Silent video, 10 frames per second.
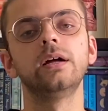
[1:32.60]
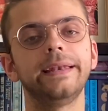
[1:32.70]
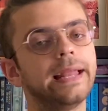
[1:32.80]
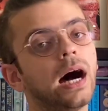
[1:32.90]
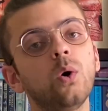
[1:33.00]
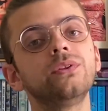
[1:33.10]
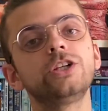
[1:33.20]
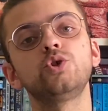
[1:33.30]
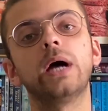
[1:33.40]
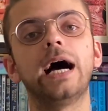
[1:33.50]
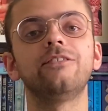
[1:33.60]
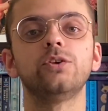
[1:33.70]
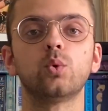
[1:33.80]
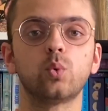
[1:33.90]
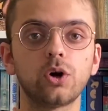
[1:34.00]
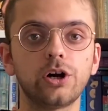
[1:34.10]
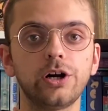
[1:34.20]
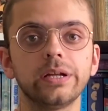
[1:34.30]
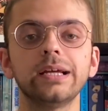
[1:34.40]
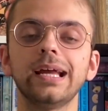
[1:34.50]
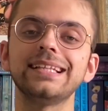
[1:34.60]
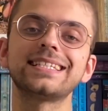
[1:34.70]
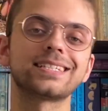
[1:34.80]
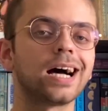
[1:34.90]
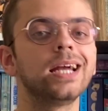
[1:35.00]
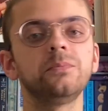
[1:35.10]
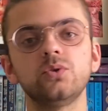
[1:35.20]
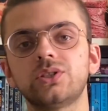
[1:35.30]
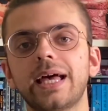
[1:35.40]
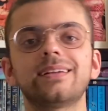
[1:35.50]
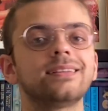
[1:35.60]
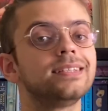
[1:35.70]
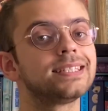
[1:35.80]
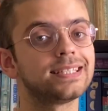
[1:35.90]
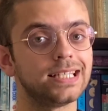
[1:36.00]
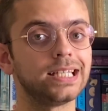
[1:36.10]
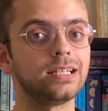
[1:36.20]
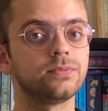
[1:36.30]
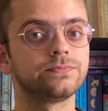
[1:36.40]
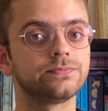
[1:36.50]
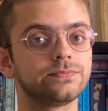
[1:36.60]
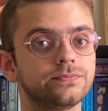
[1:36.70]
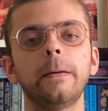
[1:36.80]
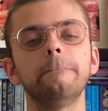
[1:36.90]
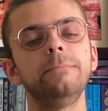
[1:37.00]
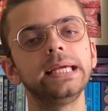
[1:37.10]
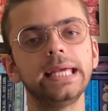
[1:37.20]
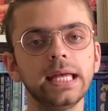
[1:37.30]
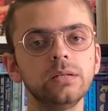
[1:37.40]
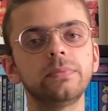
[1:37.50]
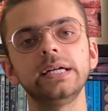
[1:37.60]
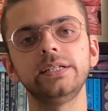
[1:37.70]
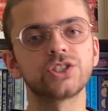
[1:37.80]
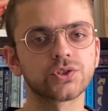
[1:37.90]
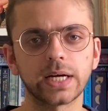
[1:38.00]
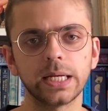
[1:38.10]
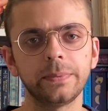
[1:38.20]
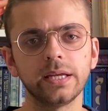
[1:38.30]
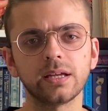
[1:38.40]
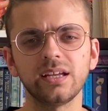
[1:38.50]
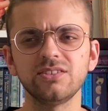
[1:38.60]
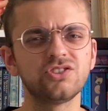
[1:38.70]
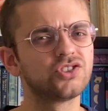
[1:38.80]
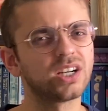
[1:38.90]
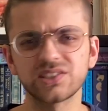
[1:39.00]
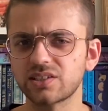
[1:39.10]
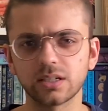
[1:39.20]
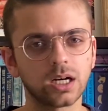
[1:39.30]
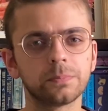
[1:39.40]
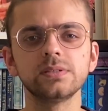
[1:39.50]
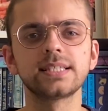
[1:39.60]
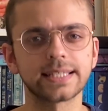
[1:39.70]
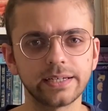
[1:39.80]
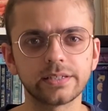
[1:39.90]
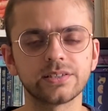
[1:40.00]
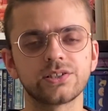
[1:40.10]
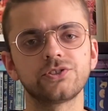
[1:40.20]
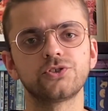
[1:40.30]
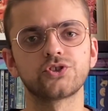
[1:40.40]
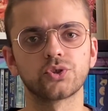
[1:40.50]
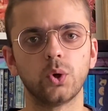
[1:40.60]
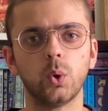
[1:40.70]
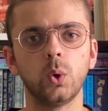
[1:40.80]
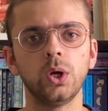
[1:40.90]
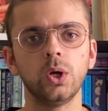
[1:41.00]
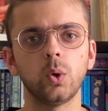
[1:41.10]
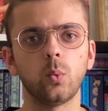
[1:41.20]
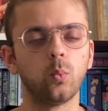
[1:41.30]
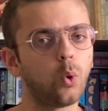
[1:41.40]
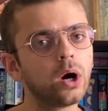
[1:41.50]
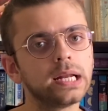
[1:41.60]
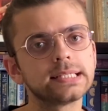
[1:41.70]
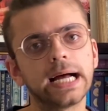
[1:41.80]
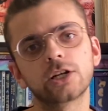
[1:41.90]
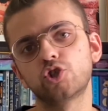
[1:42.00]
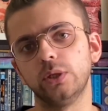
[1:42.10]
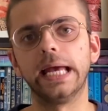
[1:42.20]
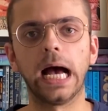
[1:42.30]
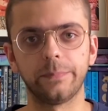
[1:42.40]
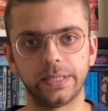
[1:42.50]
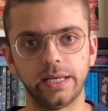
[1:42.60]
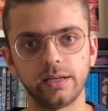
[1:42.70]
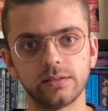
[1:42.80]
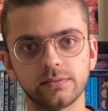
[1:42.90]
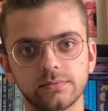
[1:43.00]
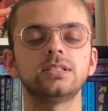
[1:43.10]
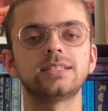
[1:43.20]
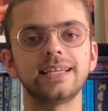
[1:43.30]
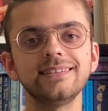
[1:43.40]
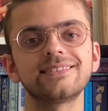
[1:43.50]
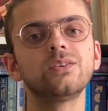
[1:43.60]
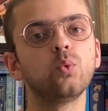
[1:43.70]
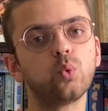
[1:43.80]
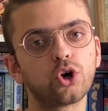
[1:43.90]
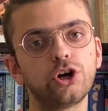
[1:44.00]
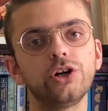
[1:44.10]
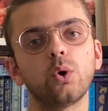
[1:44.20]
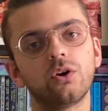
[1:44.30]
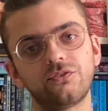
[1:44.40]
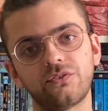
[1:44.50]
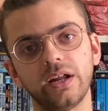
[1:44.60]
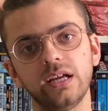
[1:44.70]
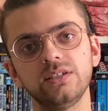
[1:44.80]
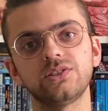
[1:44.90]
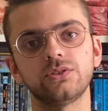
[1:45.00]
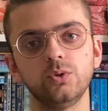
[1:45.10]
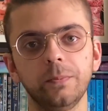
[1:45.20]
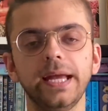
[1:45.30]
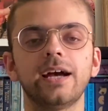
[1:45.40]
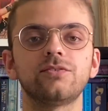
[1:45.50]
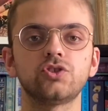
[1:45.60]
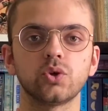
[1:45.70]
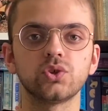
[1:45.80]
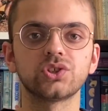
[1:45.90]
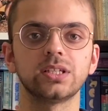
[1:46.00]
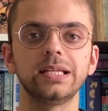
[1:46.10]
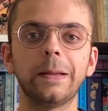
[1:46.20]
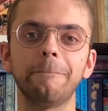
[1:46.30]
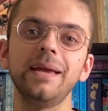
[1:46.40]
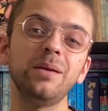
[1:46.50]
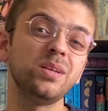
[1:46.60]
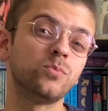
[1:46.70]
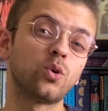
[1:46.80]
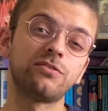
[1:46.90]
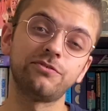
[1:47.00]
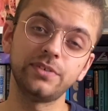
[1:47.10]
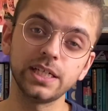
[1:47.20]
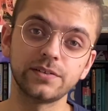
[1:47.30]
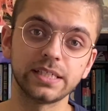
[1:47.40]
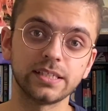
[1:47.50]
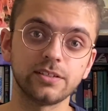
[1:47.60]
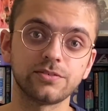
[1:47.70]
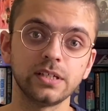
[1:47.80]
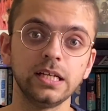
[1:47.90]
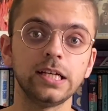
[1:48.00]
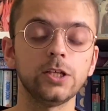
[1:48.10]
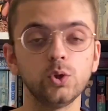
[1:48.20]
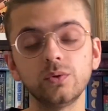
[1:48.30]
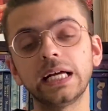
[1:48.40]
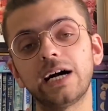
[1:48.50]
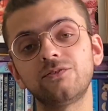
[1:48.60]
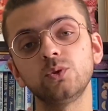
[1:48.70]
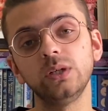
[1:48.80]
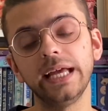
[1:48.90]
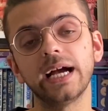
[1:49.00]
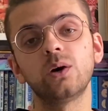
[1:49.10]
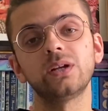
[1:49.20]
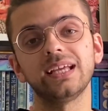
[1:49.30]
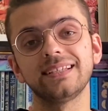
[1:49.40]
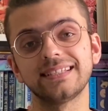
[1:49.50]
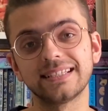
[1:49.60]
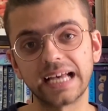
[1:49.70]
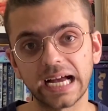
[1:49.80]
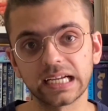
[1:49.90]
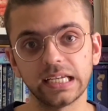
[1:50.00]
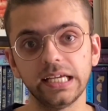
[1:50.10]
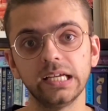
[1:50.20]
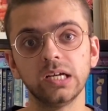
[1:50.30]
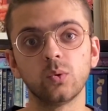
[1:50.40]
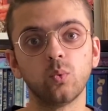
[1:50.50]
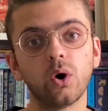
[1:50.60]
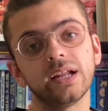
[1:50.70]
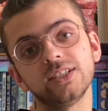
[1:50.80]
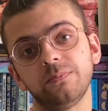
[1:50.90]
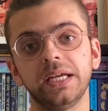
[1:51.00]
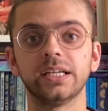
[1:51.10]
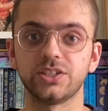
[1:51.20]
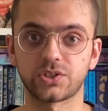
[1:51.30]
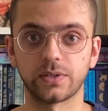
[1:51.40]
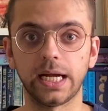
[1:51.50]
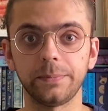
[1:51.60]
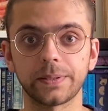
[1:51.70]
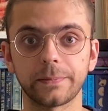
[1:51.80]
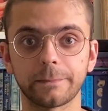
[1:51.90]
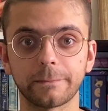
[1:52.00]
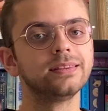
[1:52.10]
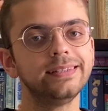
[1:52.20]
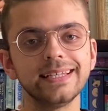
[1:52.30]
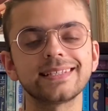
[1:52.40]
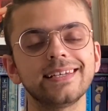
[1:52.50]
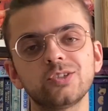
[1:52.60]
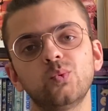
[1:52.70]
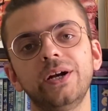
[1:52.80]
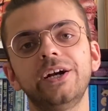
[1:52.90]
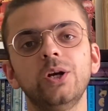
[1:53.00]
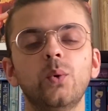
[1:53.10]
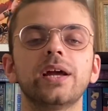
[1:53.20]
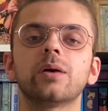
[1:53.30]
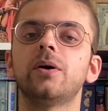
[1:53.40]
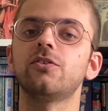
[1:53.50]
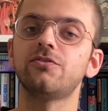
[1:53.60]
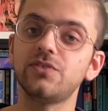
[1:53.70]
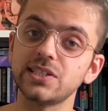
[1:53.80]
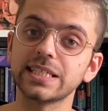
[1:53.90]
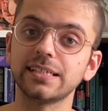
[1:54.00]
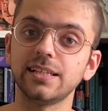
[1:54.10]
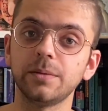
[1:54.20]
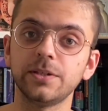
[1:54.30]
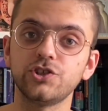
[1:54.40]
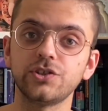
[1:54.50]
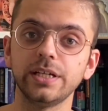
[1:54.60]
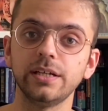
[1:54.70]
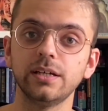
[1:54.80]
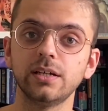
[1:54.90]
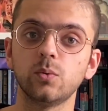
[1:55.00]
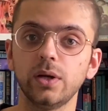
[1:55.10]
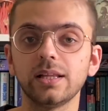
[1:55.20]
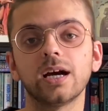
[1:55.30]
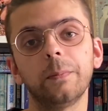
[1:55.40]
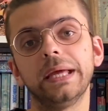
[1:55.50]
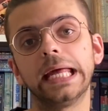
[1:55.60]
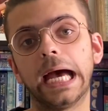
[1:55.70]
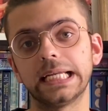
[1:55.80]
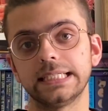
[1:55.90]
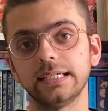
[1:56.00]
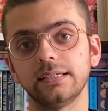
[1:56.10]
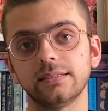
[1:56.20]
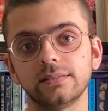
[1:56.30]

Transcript: Now that you have your word, it's time to set the scene. Begin by describing in just a couple sentences or so what is actually happening. Since the word or phrase you may have chosen may be more figurative, you will have to lay out exactly what is being described. This is where knowing about physical imagery will come in handy.